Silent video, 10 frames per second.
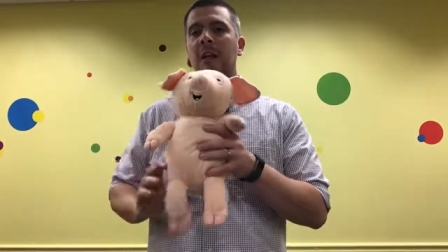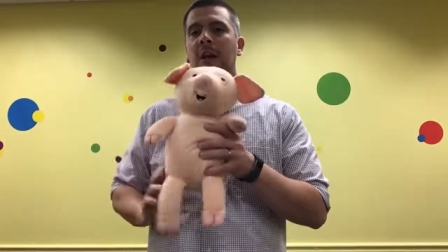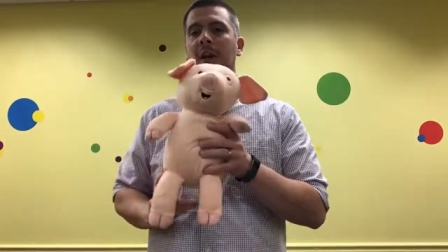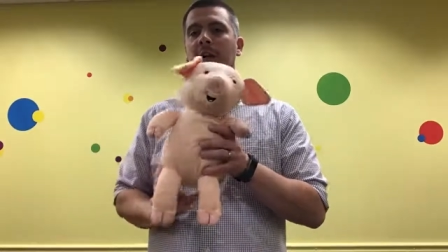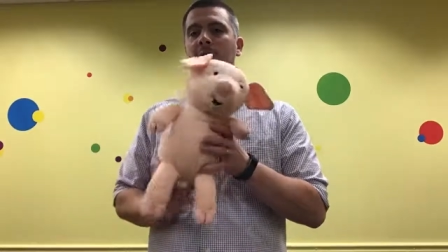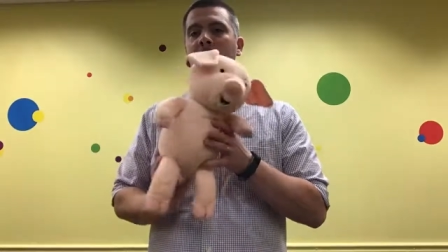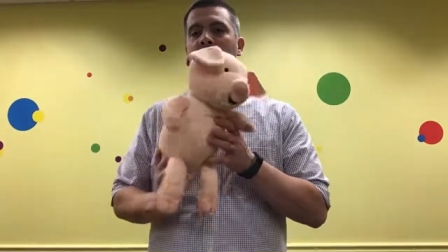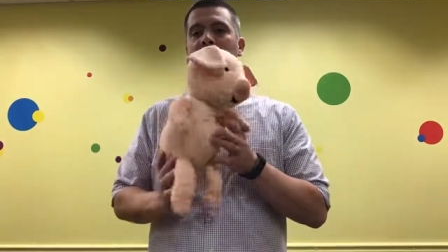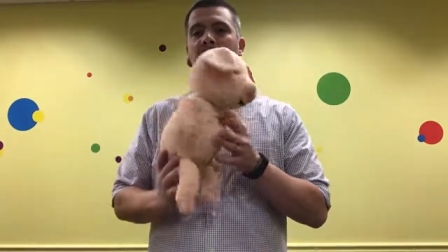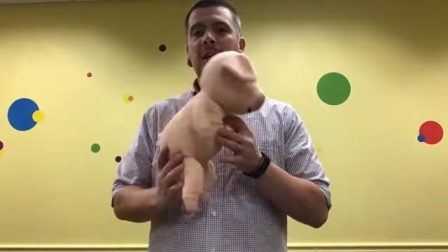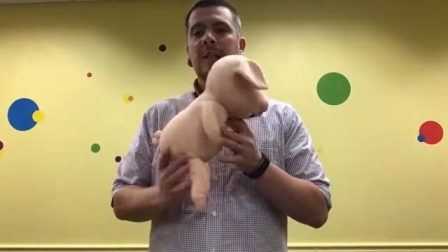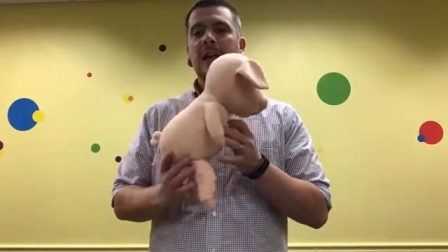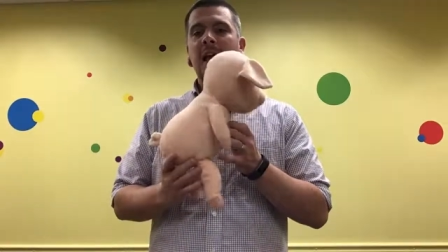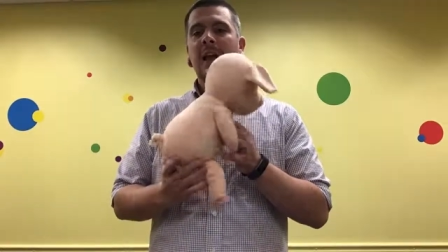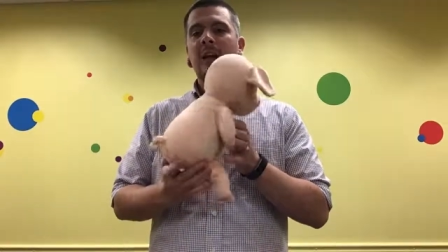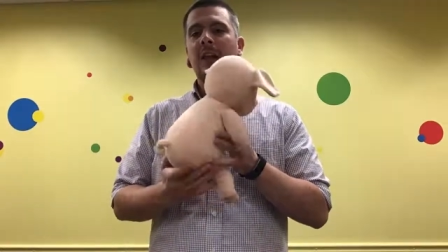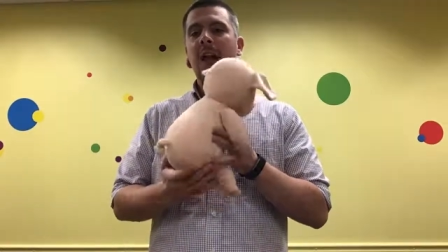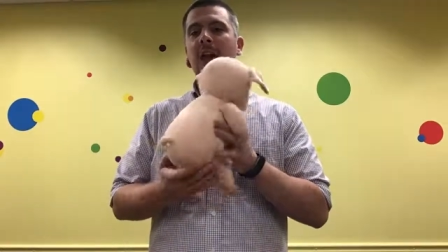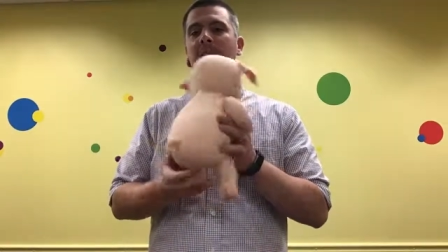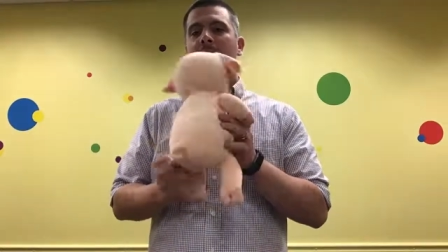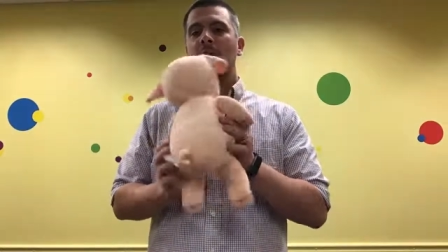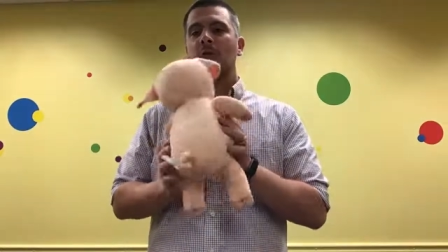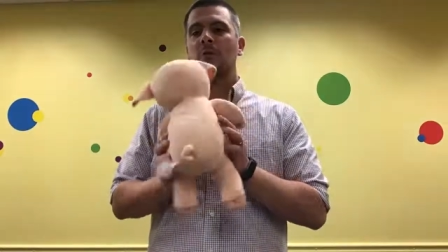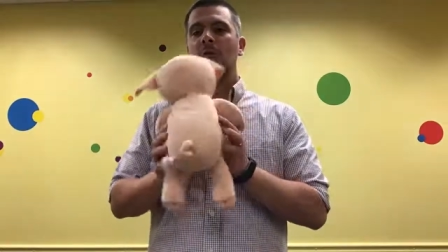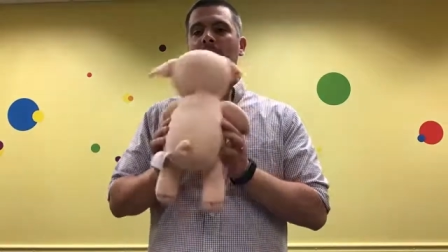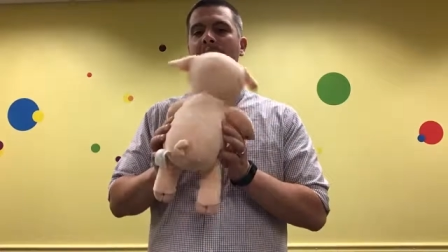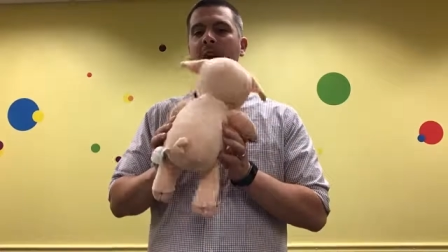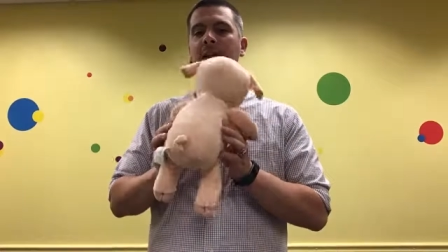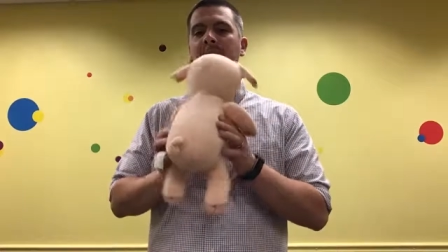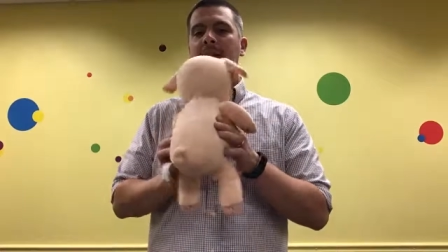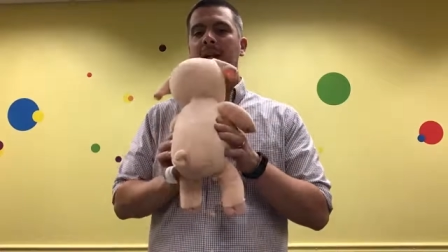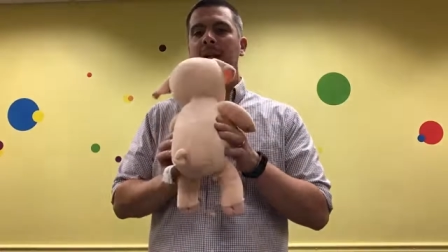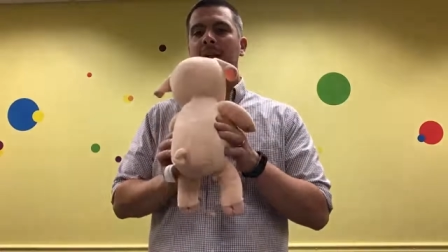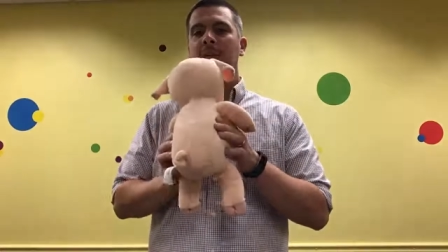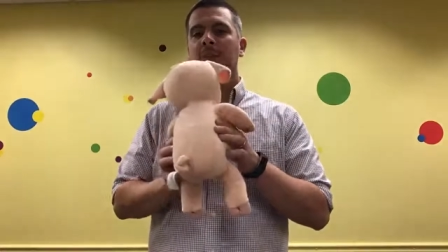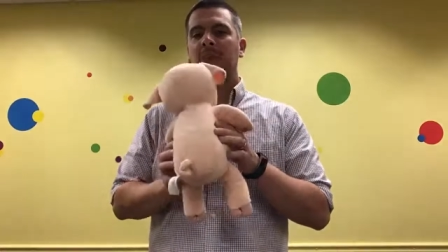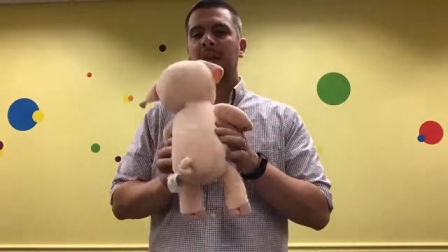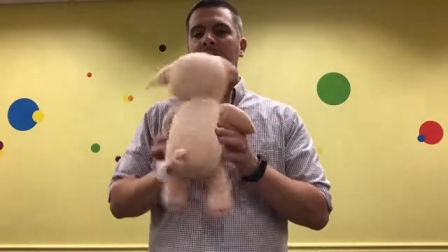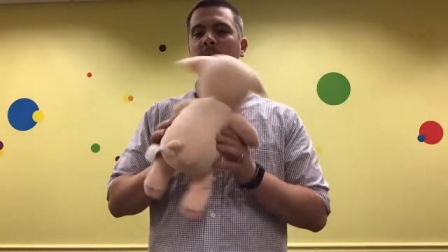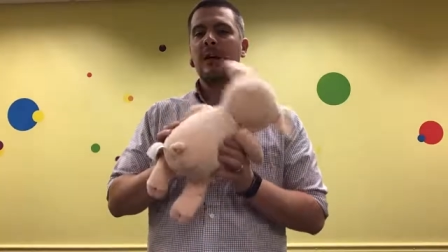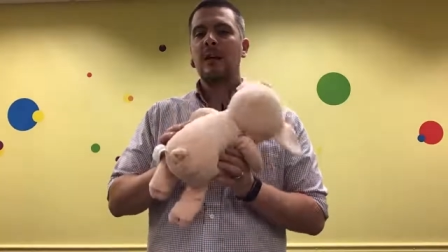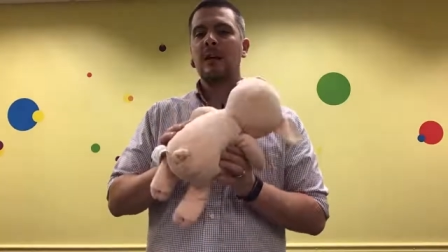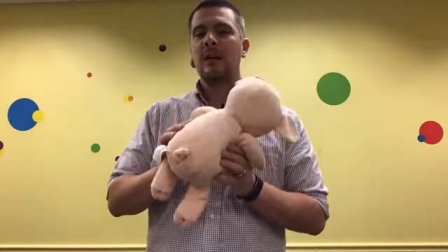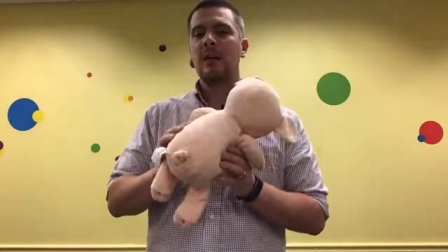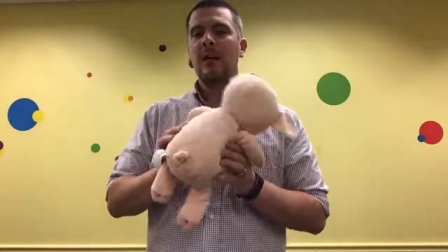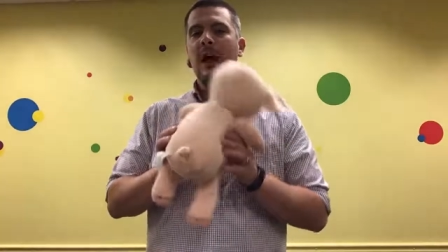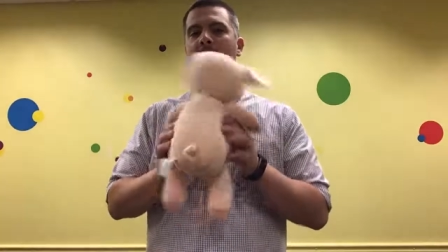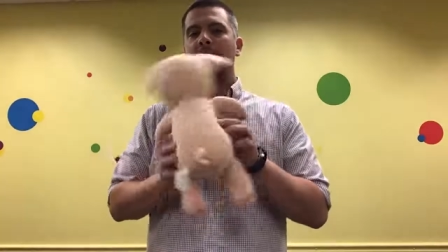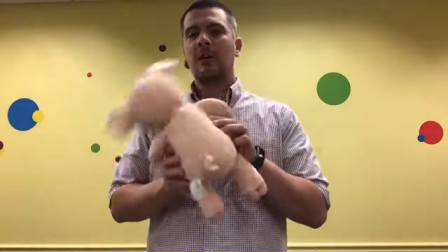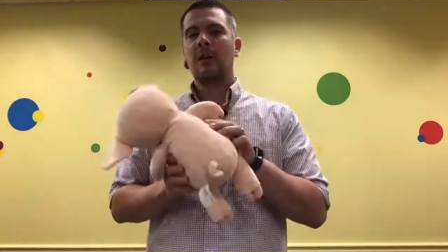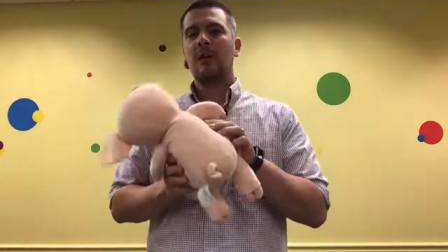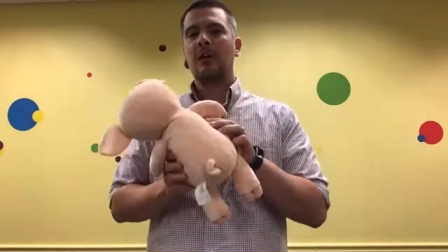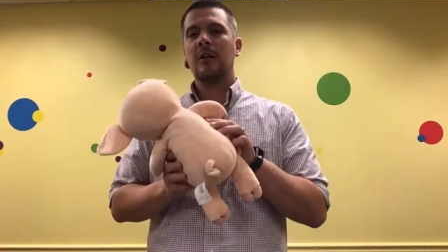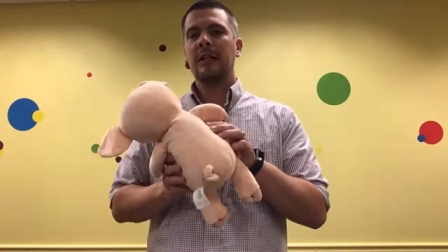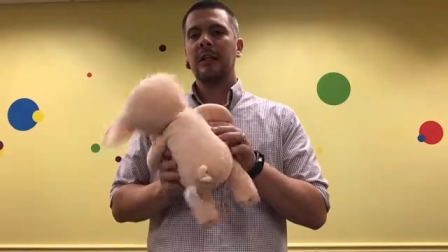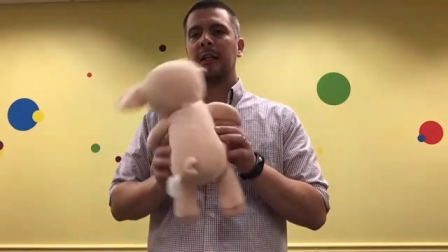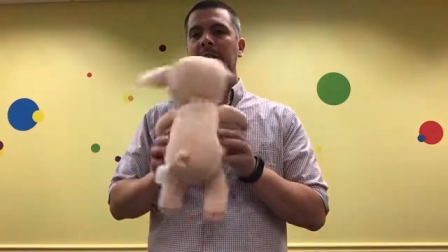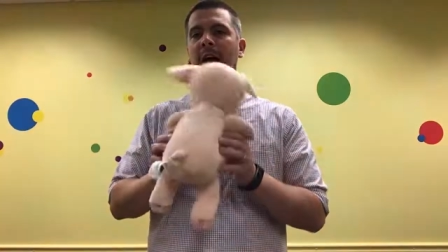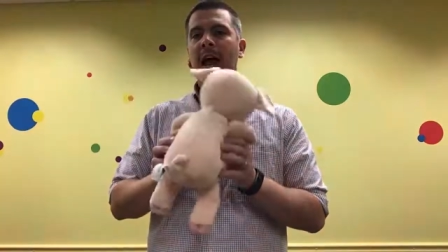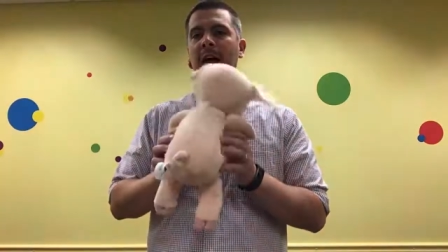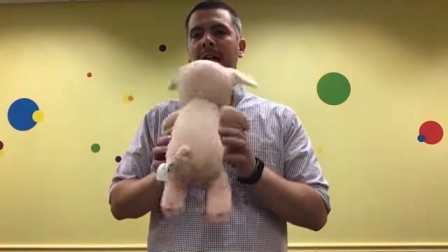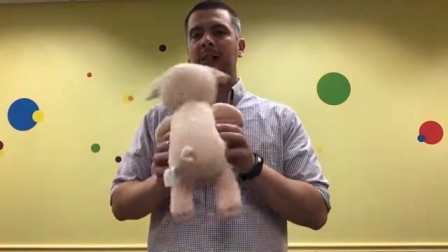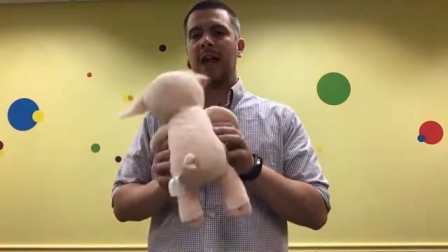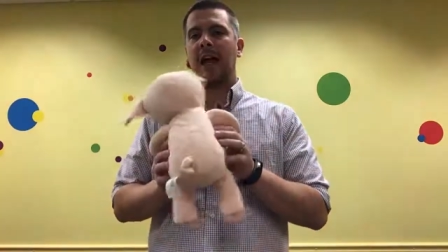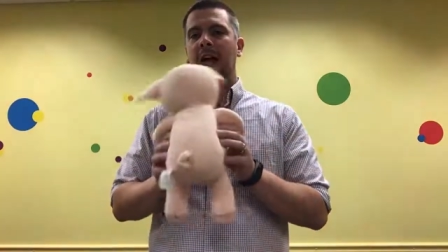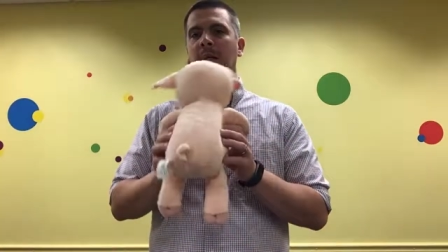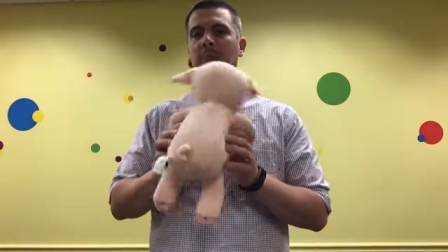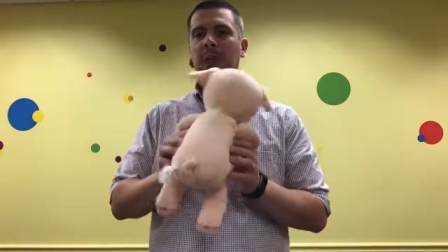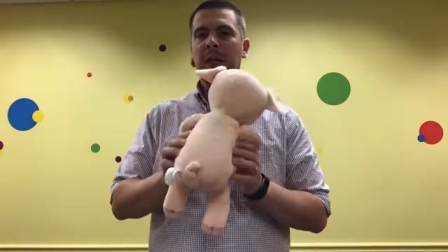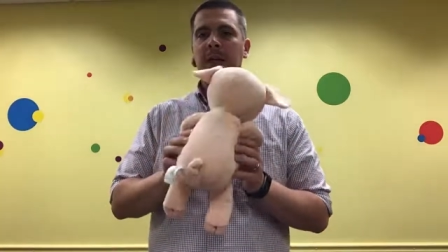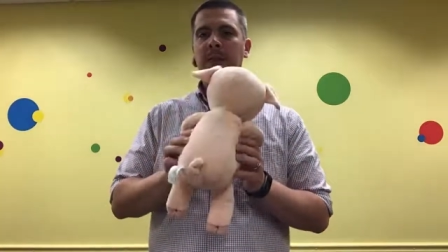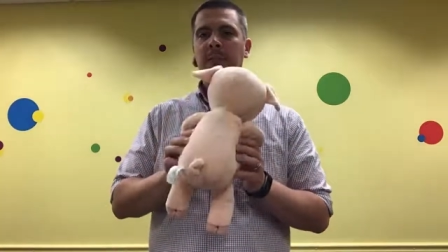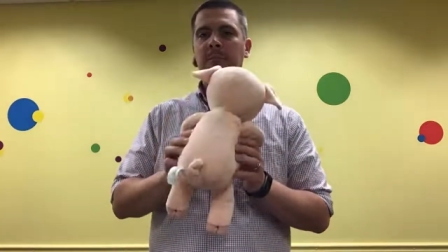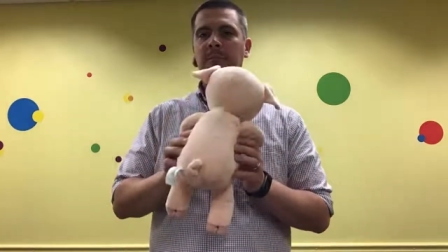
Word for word: Here's my piggy tail, and you can see it's pink and curly as can be.